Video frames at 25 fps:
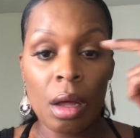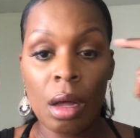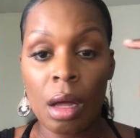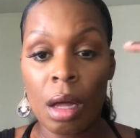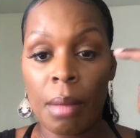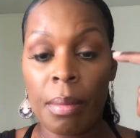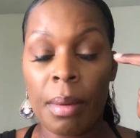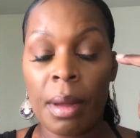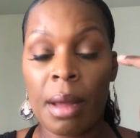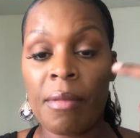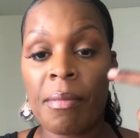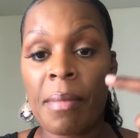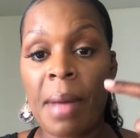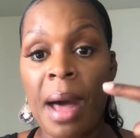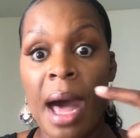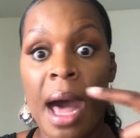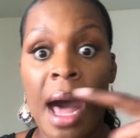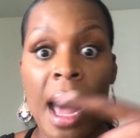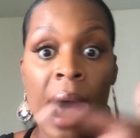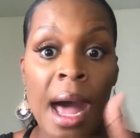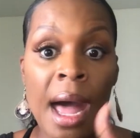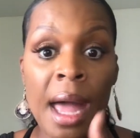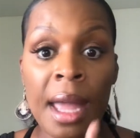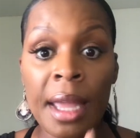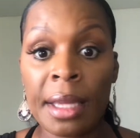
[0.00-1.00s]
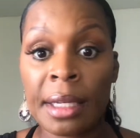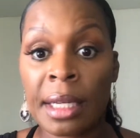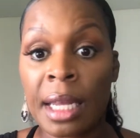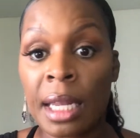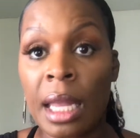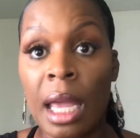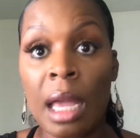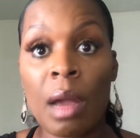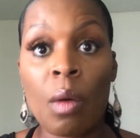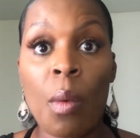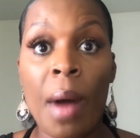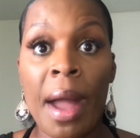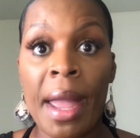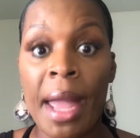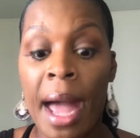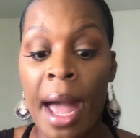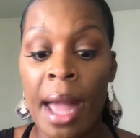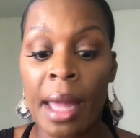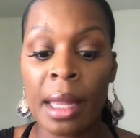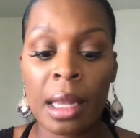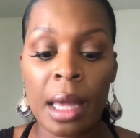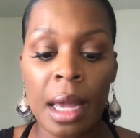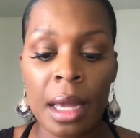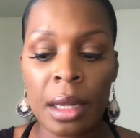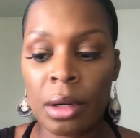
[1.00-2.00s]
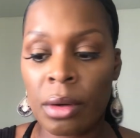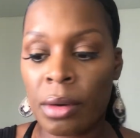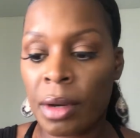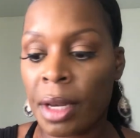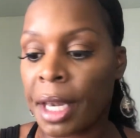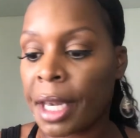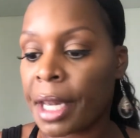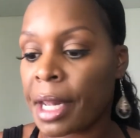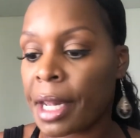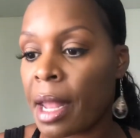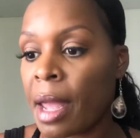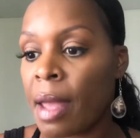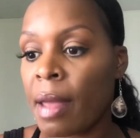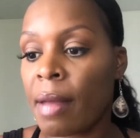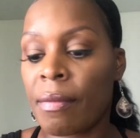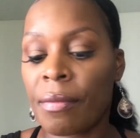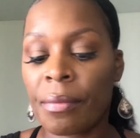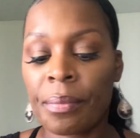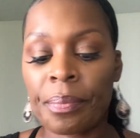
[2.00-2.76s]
above my eye, and I like white eyeliner and stuff,